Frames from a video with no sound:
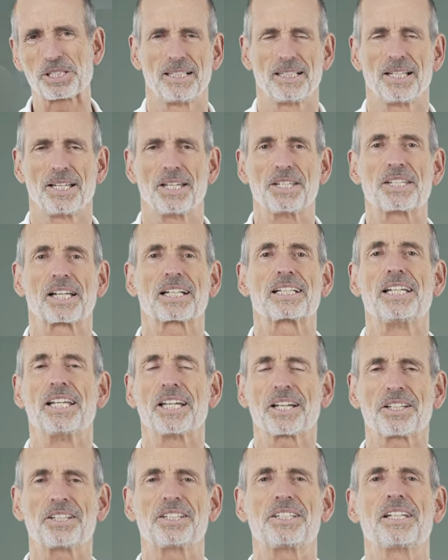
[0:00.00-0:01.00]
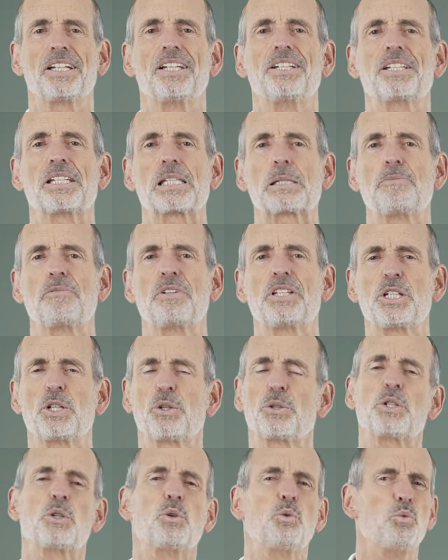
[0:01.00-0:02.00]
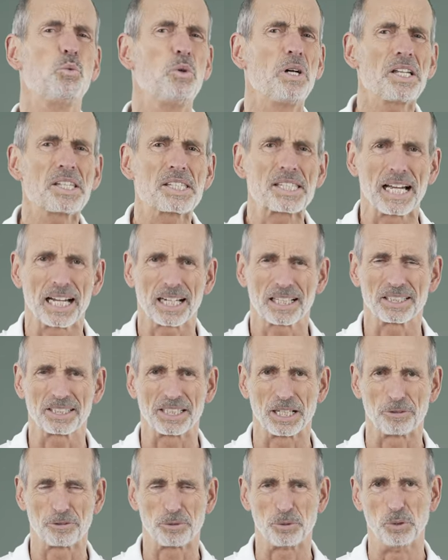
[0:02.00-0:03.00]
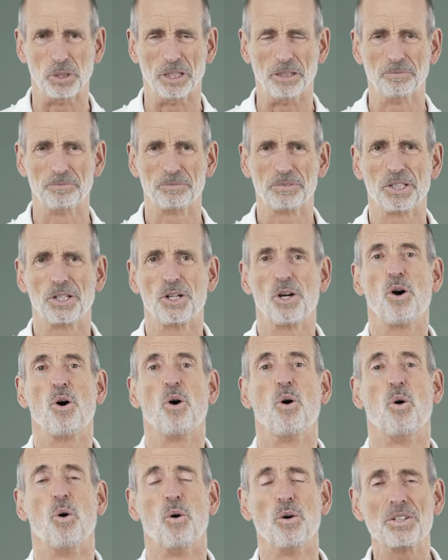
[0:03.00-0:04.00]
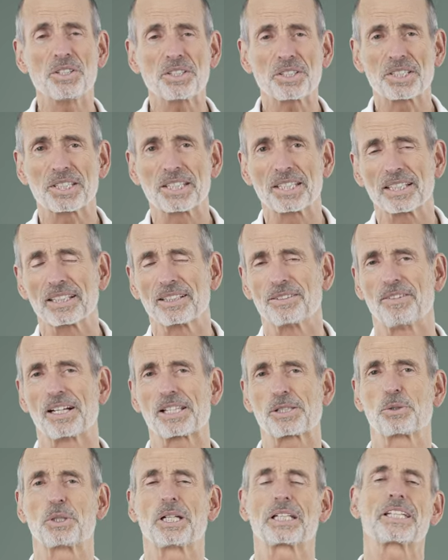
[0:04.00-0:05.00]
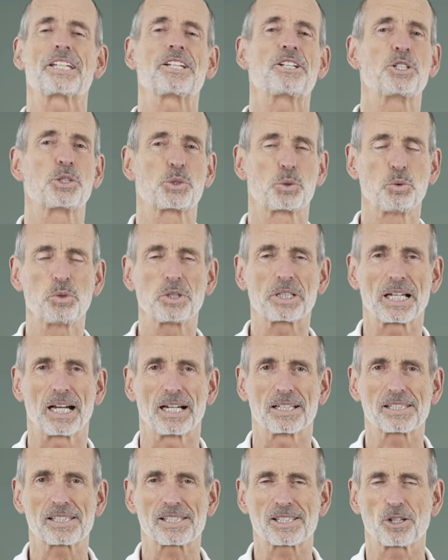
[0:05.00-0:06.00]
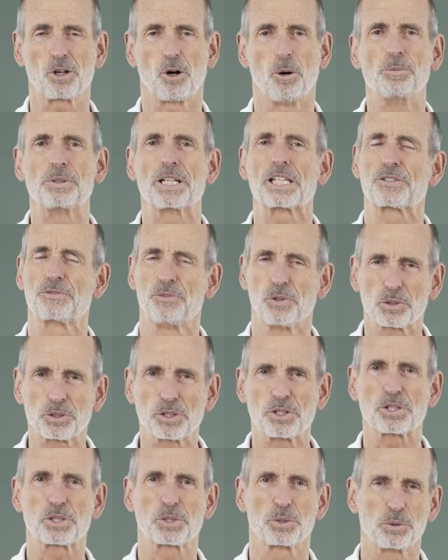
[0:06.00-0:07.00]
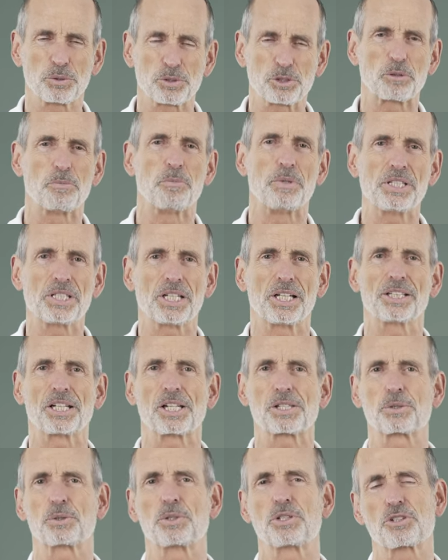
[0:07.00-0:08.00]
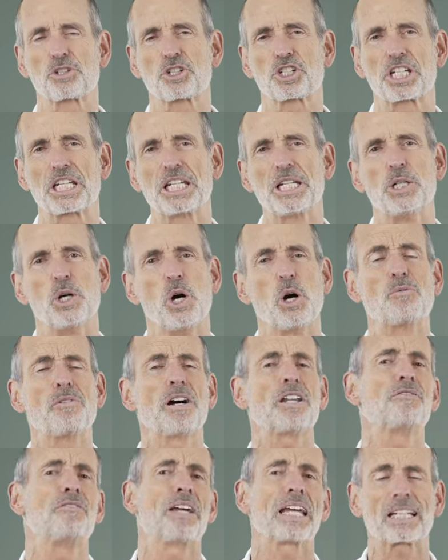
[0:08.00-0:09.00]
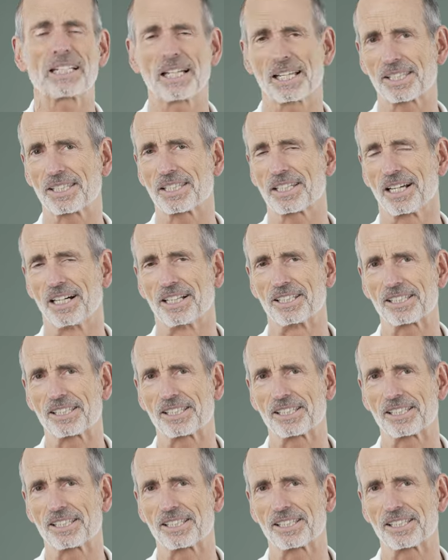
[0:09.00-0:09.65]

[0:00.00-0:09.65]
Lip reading: I'm going to explain the cause of this problem and what you can do against it to mitigate the problem, even to a point where such a guard becomes unnecessary.